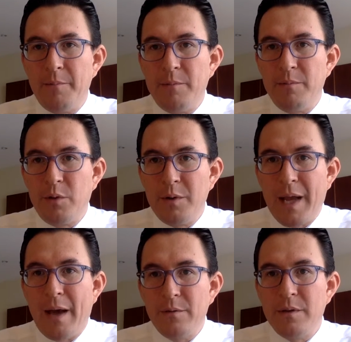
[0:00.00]

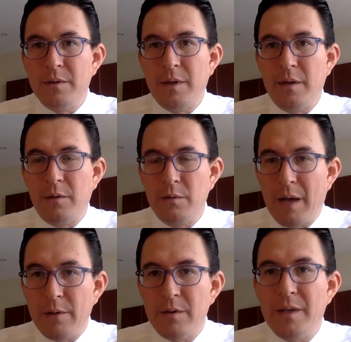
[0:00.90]
2000s and the
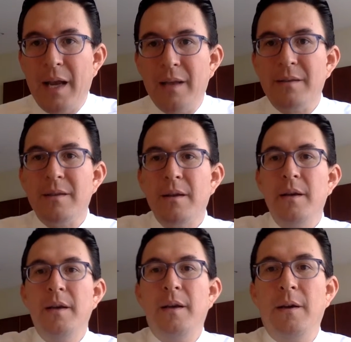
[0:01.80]
2010s,
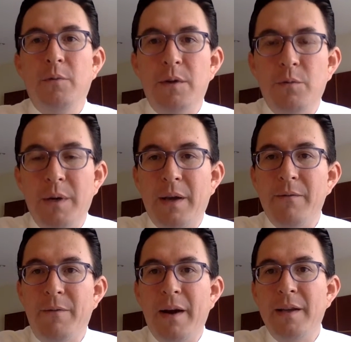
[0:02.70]
in which we can find